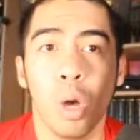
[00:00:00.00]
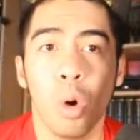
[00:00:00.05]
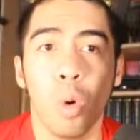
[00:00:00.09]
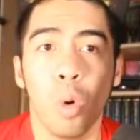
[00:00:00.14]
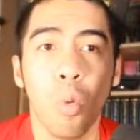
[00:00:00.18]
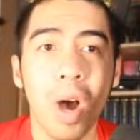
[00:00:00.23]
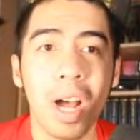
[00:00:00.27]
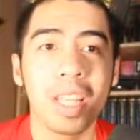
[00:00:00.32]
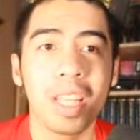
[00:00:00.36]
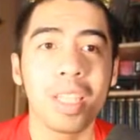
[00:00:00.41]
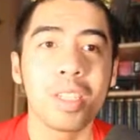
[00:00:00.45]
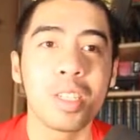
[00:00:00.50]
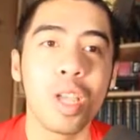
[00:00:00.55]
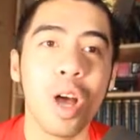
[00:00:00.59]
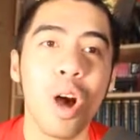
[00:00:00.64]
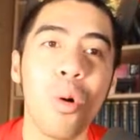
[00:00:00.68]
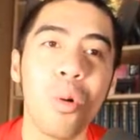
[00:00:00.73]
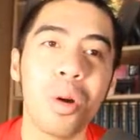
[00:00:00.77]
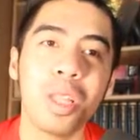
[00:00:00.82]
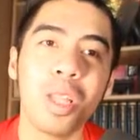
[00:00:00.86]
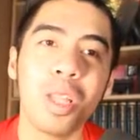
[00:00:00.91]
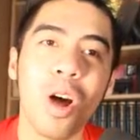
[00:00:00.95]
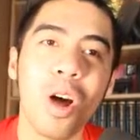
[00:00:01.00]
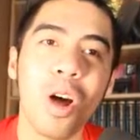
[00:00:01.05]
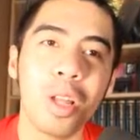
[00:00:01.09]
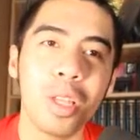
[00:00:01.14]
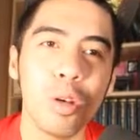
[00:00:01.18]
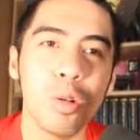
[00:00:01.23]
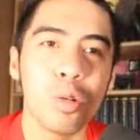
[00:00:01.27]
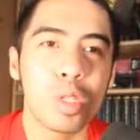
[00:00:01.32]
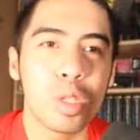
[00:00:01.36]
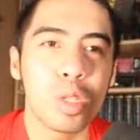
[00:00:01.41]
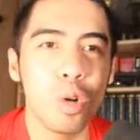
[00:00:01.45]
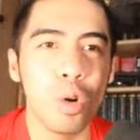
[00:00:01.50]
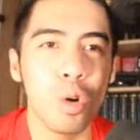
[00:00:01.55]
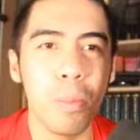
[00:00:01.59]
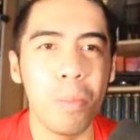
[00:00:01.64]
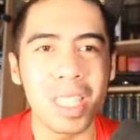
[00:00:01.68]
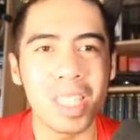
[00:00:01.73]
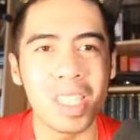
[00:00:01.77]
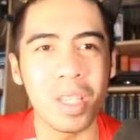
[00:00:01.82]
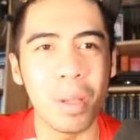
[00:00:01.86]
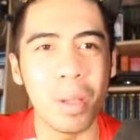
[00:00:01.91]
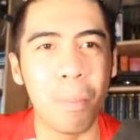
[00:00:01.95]
What is going on, YouTube?
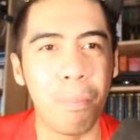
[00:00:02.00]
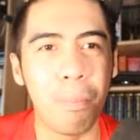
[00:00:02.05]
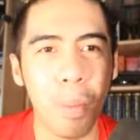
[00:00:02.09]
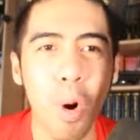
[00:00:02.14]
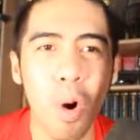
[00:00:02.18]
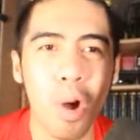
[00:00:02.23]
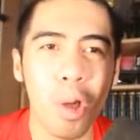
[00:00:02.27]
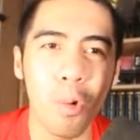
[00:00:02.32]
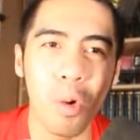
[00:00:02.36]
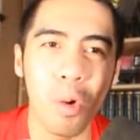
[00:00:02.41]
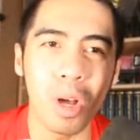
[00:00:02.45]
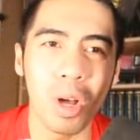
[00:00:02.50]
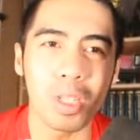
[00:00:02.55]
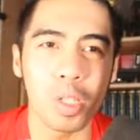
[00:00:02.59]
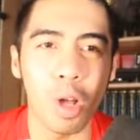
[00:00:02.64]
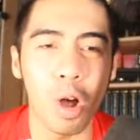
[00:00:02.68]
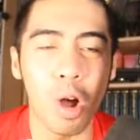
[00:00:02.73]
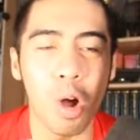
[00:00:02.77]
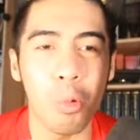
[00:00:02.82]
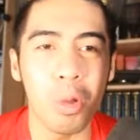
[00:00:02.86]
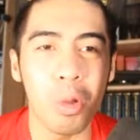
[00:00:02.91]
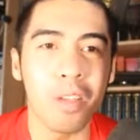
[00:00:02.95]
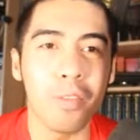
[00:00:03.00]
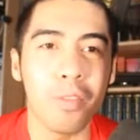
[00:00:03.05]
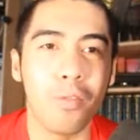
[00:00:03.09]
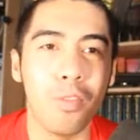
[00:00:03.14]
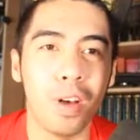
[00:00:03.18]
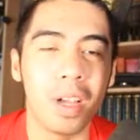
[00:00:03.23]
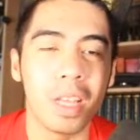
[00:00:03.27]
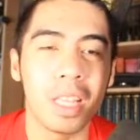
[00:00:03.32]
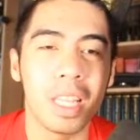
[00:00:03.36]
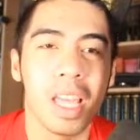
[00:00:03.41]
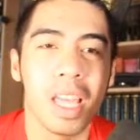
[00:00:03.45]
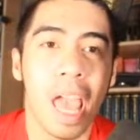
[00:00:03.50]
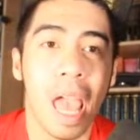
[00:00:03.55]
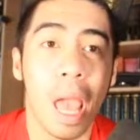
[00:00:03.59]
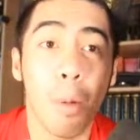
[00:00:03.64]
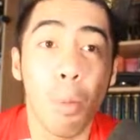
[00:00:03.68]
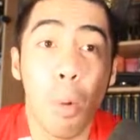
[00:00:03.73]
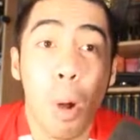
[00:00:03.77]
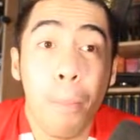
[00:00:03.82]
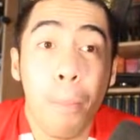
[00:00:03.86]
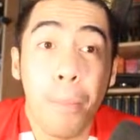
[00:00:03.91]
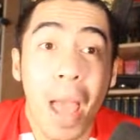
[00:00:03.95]
It's your boy, One Star Weak Foot,
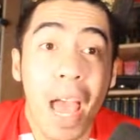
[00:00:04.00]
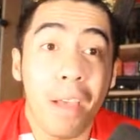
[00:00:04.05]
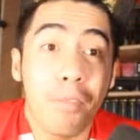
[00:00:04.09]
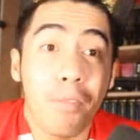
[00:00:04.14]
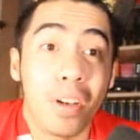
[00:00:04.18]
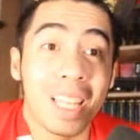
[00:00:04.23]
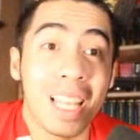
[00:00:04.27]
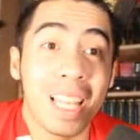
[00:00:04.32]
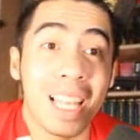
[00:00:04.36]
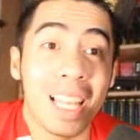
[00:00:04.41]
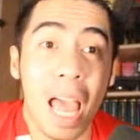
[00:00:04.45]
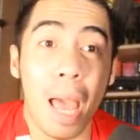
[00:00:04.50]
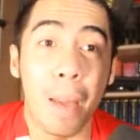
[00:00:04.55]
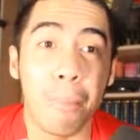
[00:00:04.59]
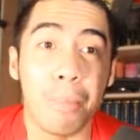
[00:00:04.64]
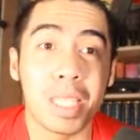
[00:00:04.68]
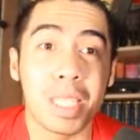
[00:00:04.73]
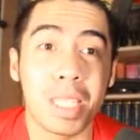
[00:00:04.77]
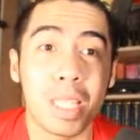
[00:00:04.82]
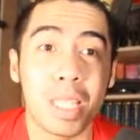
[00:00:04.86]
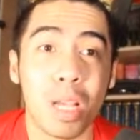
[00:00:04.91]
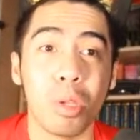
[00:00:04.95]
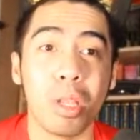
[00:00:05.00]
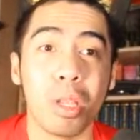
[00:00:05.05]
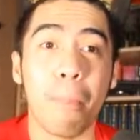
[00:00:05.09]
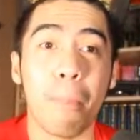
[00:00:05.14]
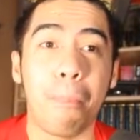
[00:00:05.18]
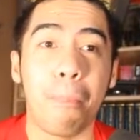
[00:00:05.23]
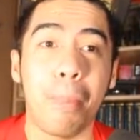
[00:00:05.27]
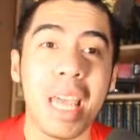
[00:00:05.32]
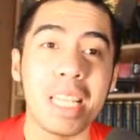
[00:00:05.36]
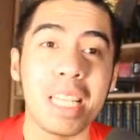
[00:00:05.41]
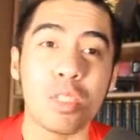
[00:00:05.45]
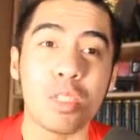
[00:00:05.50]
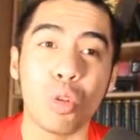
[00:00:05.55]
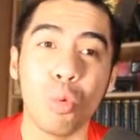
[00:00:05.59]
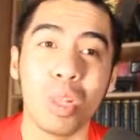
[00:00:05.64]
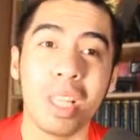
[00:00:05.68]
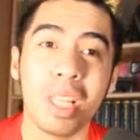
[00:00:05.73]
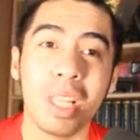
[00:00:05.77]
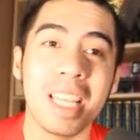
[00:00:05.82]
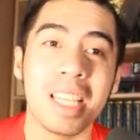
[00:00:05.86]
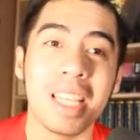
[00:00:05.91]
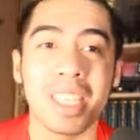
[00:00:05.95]
and we're back for another episode of the Pay to
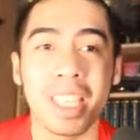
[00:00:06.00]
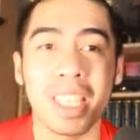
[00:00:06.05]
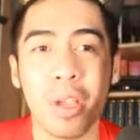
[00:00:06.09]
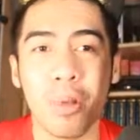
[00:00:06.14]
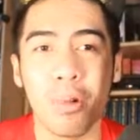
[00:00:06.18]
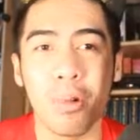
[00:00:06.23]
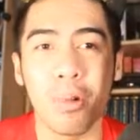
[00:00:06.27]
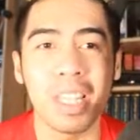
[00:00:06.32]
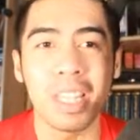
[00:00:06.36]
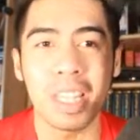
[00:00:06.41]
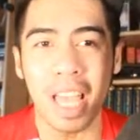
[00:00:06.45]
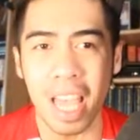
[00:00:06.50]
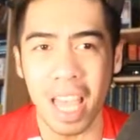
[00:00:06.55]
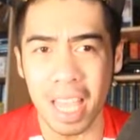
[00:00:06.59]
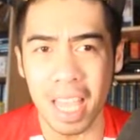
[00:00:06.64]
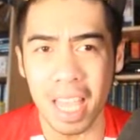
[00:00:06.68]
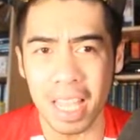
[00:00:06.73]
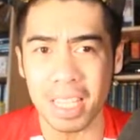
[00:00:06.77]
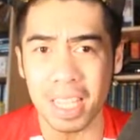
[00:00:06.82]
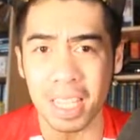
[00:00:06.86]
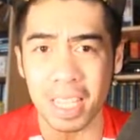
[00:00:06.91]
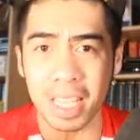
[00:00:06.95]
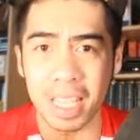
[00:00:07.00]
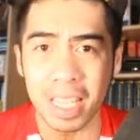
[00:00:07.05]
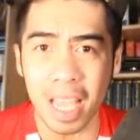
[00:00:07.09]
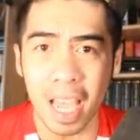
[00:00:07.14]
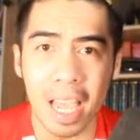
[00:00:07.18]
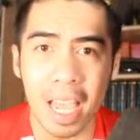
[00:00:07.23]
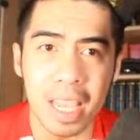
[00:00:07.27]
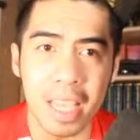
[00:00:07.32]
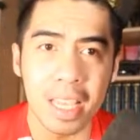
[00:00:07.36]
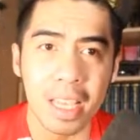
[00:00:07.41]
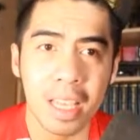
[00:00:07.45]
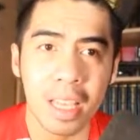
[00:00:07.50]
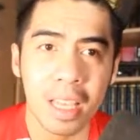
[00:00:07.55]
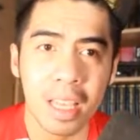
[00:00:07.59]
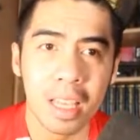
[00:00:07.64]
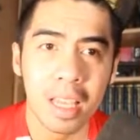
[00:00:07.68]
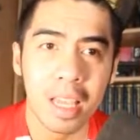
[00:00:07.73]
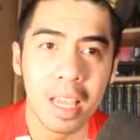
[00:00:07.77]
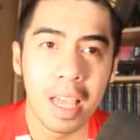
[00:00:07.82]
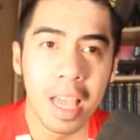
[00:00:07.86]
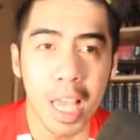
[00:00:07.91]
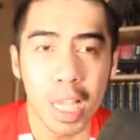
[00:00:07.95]
Elite series. And today
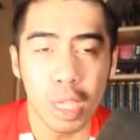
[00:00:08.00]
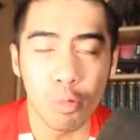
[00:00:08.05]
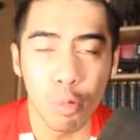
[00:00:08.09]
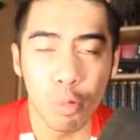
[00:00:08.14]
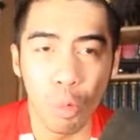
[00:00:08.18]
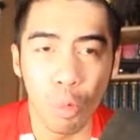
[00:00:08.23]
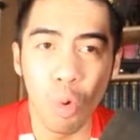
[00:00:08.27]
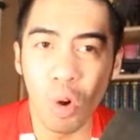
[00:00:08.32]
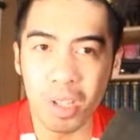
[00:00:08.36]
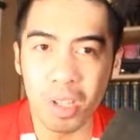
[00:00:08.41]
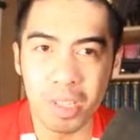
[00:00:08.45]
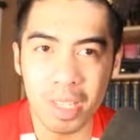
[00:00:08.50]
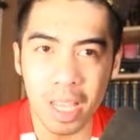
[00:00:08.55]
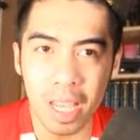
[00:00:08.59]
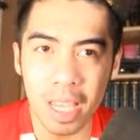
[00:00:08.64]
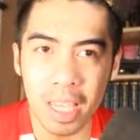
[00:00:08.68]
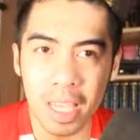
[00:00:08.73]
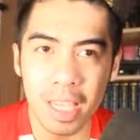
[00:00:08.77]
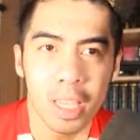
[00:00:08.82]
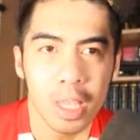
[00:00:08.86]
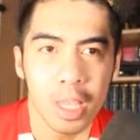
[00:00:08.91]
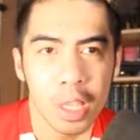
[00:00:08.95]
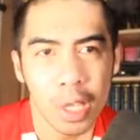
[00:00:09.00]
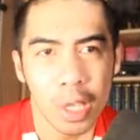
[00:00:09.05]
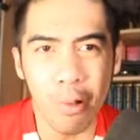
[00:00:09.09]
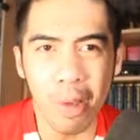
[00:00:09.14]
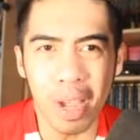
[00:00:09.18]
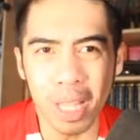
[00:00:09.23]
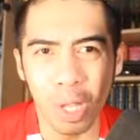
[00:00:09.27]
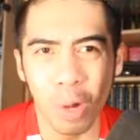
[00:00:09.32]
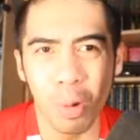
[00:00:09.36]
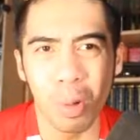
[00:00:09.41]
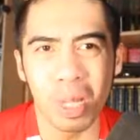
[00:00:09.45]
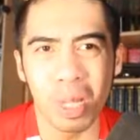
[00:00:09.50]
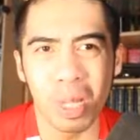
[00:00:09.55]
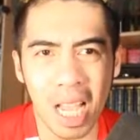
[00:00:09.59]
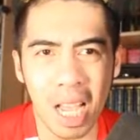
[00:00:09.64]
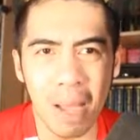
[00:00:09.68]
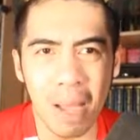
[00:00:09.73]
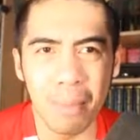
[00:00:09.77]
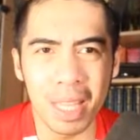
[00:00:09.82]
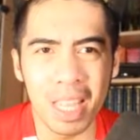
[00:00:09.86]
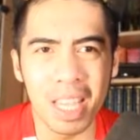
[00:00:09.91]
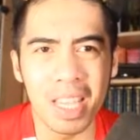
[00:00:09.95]
is Rewards Day. You already know what
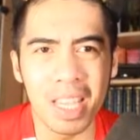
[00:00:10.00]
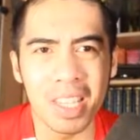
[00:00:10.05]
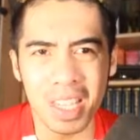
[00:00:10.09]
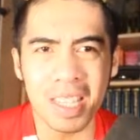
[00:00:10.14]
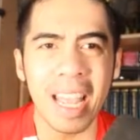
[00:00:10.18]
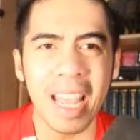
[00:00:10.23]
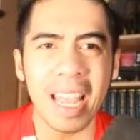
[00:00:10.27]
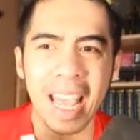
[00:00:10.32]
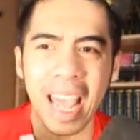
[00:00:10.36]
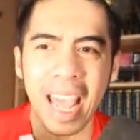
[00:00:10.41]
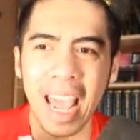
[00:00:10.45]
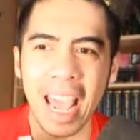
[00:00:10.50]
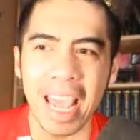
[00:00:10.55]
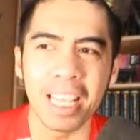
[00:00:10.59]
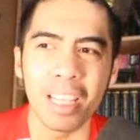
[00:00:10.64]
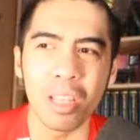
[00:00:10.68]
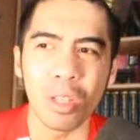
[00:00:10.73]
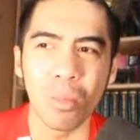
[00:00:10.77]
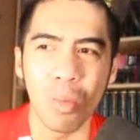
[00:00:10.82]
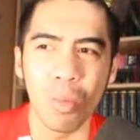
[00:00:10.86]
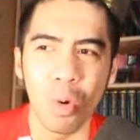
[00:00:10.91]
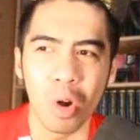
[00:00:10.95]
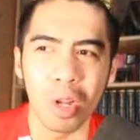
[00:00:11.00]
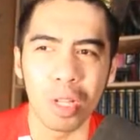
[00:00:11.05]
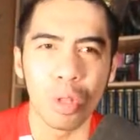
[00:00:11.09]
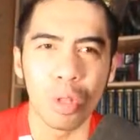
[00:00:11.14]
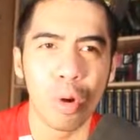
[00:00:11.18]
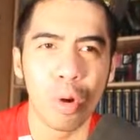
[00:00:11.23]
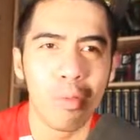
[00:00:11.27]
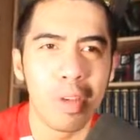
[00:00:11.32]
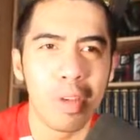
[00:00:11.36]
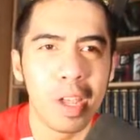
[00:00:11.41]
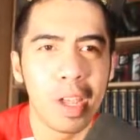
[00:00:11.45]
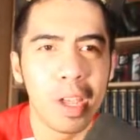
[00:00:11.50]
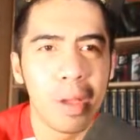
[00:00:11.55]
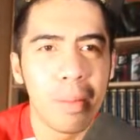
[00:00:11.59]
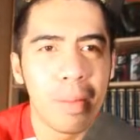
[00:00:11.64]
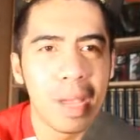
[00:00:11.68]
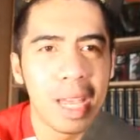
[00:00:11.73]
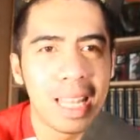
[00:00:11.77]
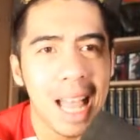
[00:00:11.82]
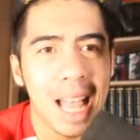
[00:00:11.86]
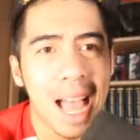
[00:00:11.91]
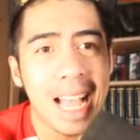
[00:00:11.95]
time it is. It's like 8 in the morning over here,
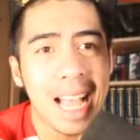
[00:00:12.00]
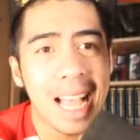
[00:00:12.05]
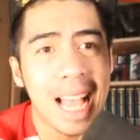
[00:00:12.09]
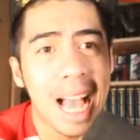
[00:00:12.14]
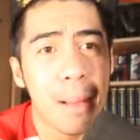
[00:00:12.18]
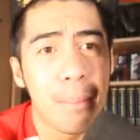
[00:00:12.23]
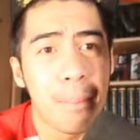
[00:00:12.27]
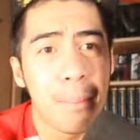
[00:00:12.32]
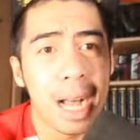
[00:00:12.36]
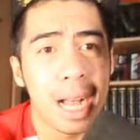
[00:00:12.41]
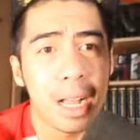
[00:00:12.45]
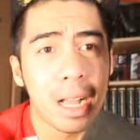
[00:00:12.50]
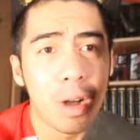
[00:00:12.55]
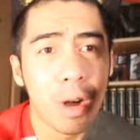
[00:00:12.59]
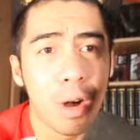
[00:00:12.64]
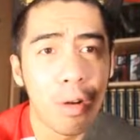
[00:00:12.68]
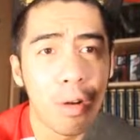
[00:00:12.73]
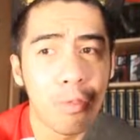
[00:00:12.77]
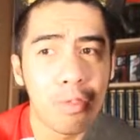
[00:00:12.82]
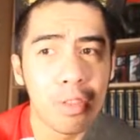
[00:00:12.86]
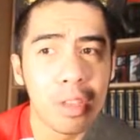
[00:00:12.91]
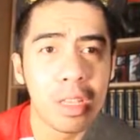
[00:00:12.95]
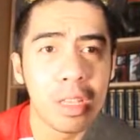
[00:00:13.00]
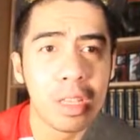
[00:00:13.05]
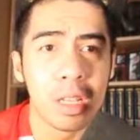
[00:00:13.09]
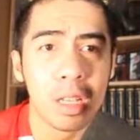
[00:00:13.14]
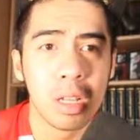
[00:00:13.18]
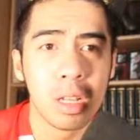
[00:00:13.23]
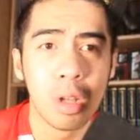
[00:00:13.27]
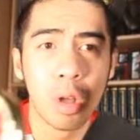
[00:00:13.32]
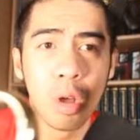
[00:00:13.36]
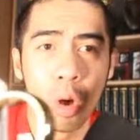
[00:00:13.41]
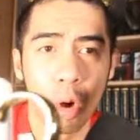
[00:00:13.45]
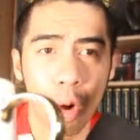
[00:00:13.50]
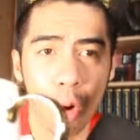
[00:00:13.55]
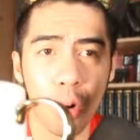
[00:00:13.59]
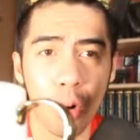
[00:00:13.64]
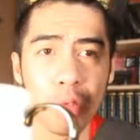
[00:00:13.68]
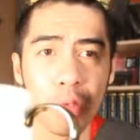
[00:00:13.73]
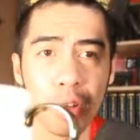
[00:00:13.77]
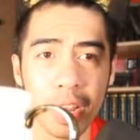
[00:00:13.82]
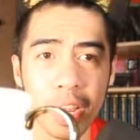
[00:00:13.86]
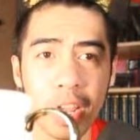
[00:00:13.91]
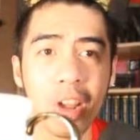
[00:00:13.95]
man. I got my coffee
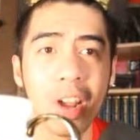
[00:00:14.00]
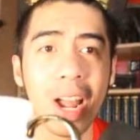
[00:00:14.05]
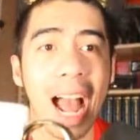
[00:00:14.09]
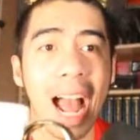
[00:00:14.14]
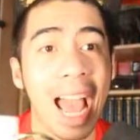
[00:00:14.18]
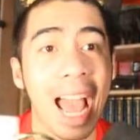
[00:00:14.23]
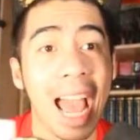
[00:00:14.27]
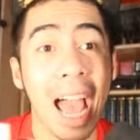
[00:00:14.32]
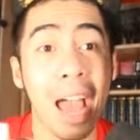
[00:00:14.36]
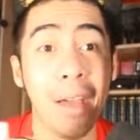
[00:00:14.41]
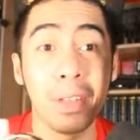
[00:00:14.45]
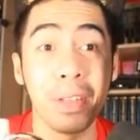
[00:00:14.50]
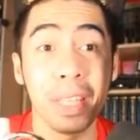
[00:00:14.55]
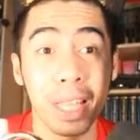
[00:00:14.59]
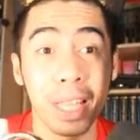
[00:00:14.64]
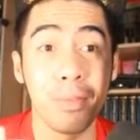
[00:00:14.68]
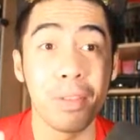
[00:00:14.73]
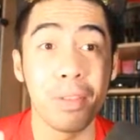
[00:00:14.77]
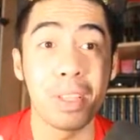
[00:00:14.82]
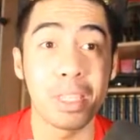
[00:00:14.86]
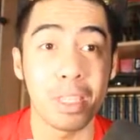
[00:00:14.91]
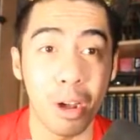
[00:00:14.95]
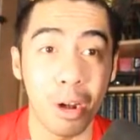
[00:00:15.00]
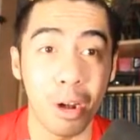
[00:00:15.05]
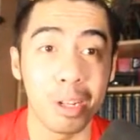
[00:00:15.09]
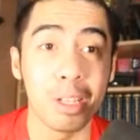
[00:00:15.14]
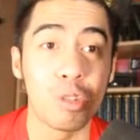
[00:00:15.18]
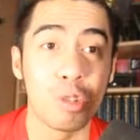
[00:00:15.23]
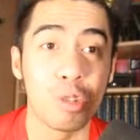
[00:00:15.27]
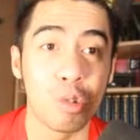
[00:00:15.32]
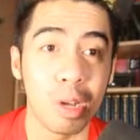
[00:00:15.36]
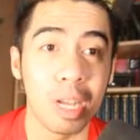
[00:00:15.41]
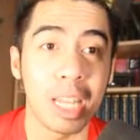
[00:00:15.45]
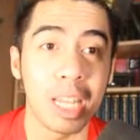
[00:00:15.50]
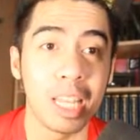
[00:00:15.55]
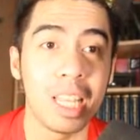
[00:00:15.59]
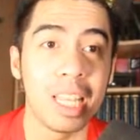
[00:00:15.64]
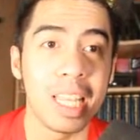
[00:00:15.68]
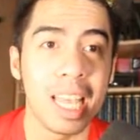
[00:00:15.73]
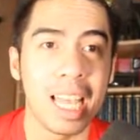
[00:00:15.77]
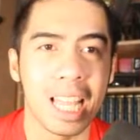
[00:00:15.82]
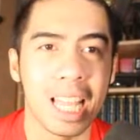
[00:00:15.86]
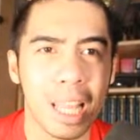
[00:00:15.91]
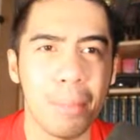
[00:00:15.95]
over here. I haven't even started drinking it
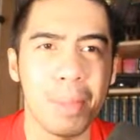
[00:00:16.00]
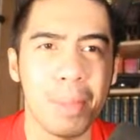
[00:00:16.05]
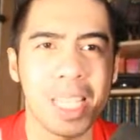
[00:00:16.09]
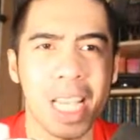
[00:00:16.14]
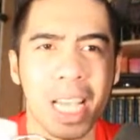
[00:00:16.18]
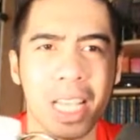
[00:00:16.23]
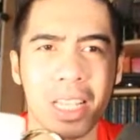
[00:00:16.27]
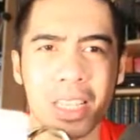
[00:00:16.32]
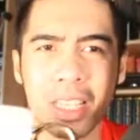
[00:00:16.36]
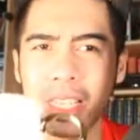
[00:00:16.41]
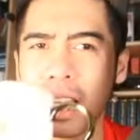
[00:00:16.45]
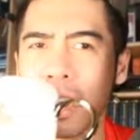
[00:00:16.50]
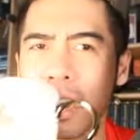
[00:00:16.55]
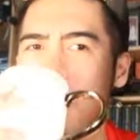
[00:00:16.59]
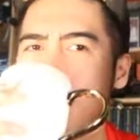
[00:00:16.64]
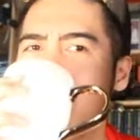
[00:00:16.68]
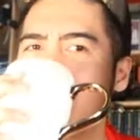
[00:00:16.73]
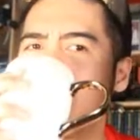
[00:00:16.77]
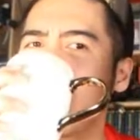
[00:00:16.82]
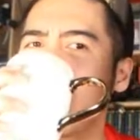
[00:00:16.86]
yet. Let me take a sip.